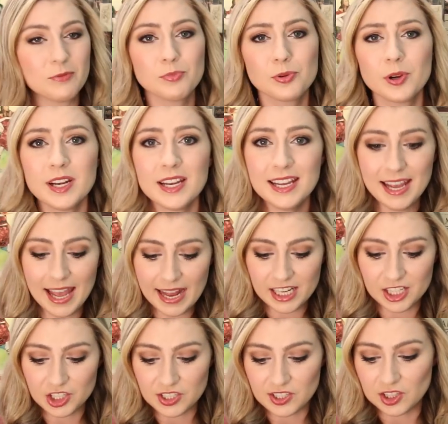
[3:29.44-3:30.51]
and pretty, and
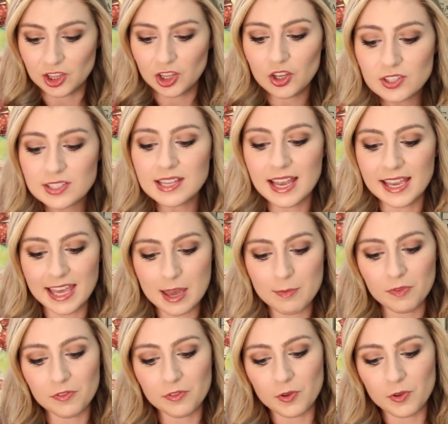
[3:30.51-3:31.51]
it just looks like Game of